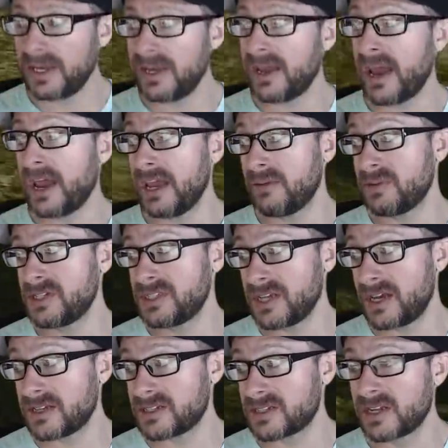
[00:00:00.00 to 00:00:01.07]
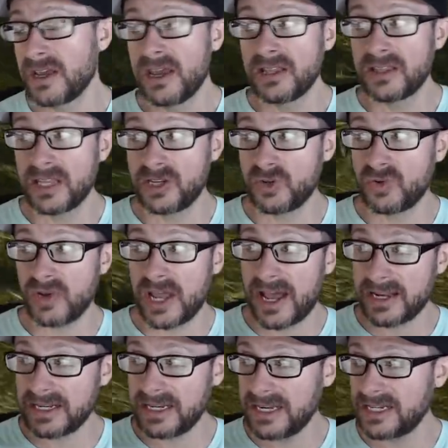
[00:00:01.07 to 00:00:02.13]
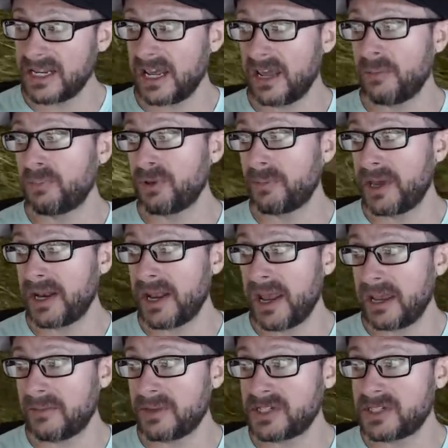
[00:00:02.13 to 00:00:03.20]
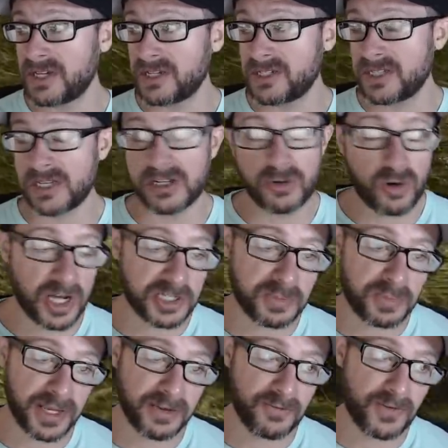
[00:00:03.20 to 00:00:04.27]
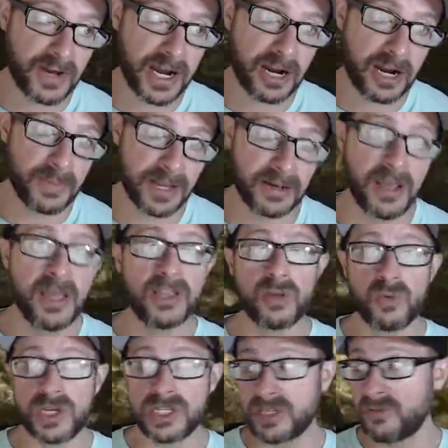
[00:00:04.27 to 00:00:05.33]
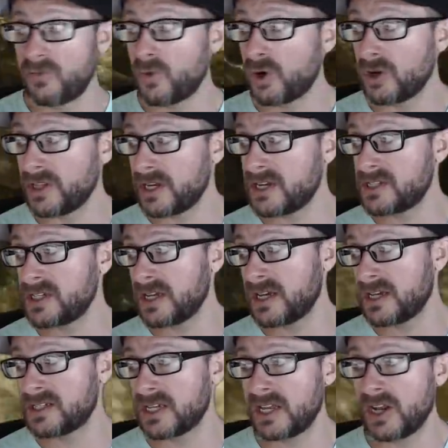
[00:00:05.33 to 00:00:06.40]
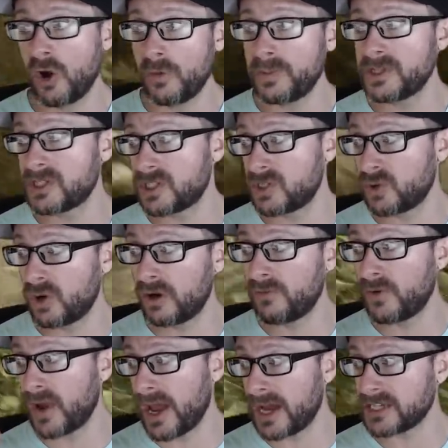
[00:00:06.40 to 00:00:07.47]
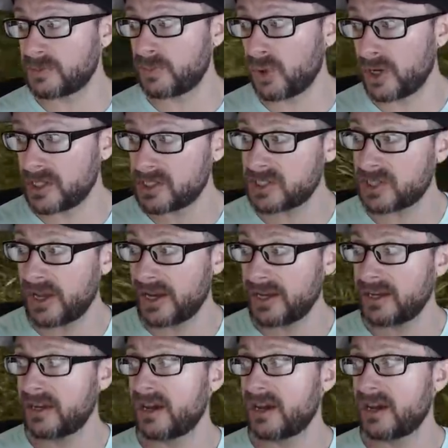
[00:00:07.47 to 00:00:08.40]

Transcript: be aim assist. They do not need to implement aim assist in a crossplay environment. The reason for this is it opens the door for exploits like,